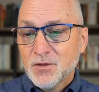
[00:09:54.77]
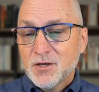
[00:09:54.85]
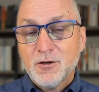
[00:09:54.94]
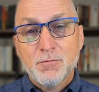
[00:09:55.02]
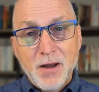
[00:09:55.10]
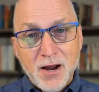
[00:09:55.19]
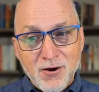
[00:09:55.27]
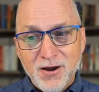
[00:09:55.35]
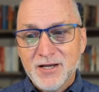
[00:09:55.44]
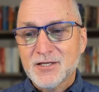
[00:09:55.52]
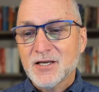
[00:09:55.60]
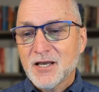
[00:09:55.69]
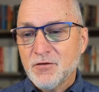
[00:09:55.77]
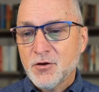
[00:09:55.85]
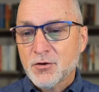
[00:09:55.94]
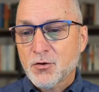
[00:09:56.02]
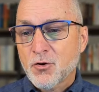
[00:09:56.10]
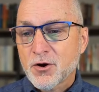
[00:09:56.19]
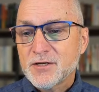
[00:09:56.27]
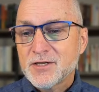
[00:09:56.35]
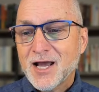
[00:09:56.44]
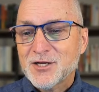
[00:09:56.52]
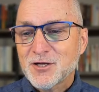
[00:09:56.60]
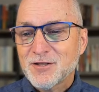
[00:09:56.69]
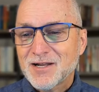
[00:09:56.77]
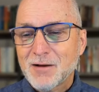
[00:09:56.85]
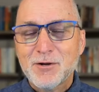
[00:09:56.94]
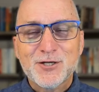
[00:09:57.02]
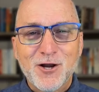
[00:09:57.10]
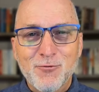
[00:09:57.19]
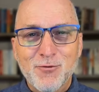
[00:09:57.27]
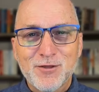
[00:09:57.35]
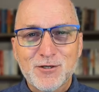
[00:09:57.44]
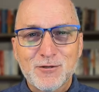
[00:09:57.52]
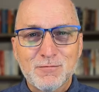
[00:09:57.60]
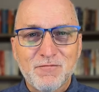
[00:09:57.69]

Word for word: your bearings and give you your orientation. And then I'm going to share with you